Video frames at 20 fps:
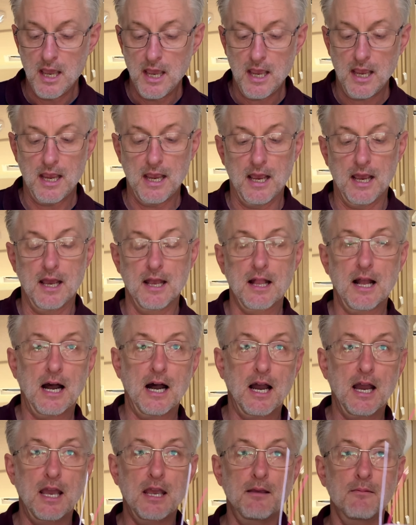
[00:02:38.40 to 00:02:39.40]
and
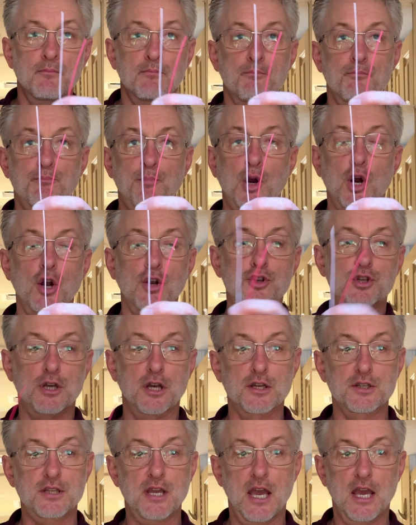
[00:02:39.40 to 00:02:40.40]
I
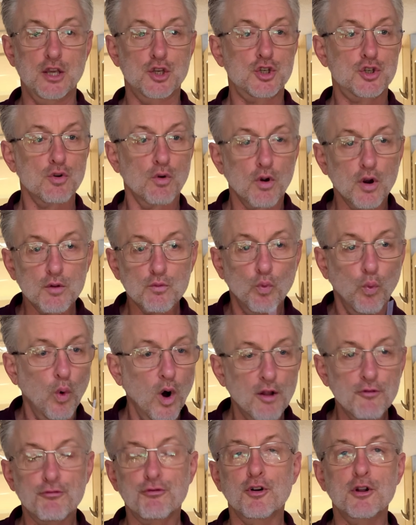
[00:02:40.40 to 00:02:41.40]
purchased a short
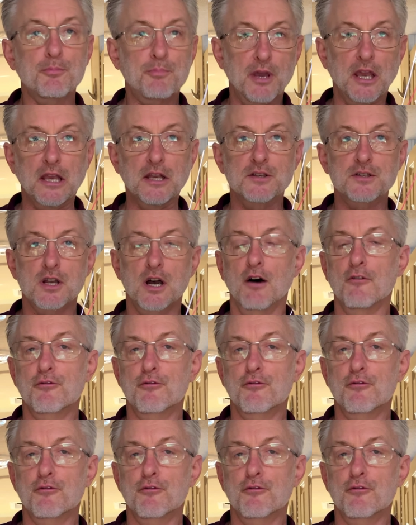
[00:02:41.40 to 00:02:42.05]
1-foot piece of